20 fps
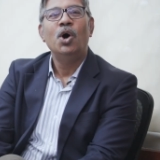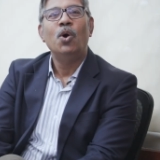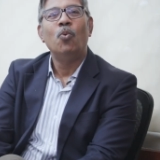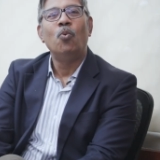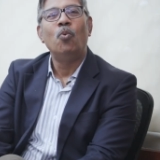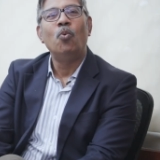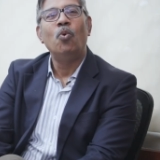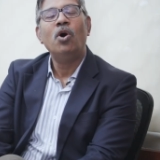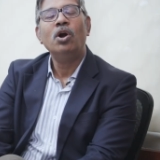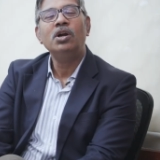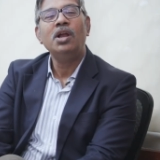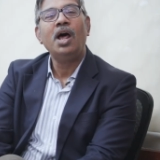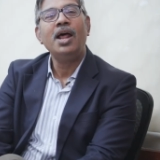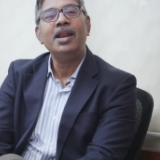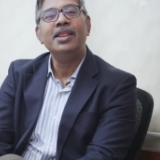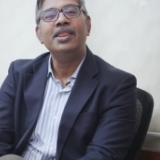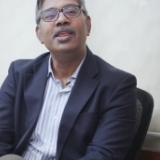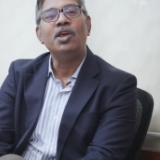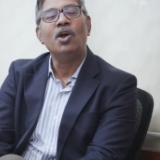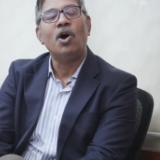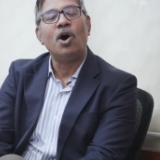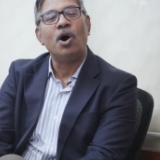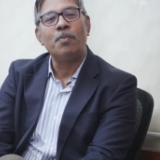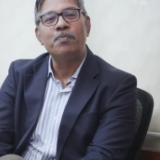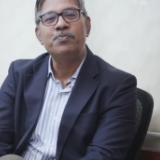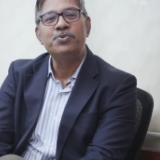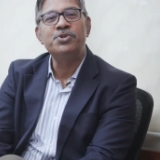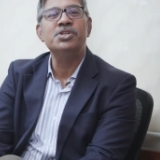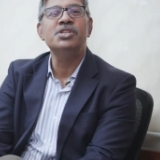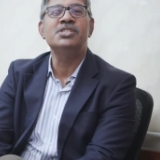what are the
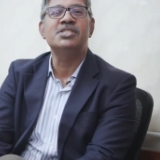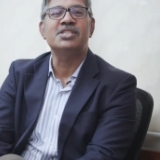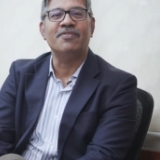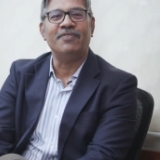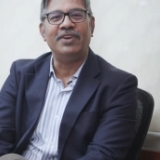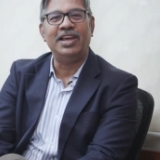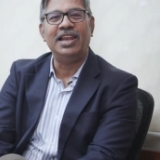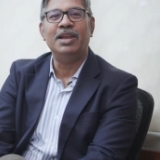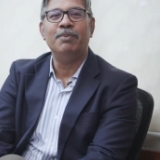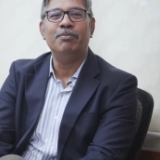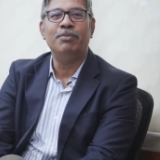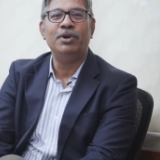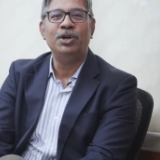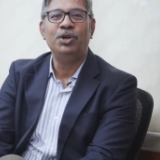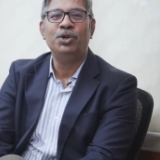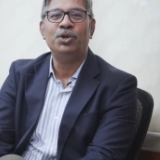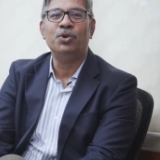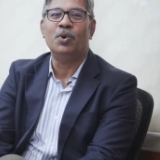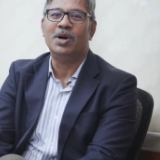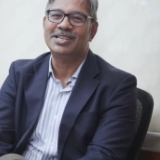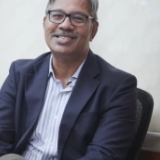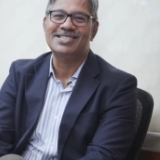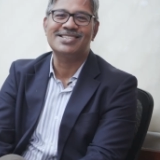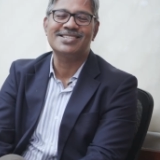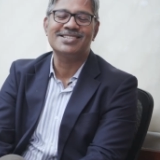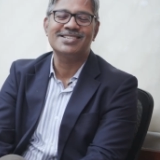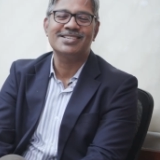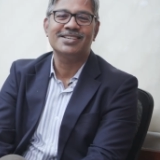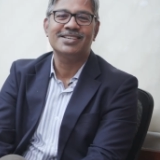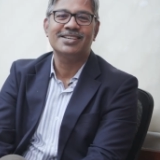options available to
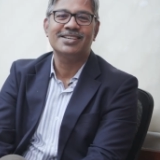us?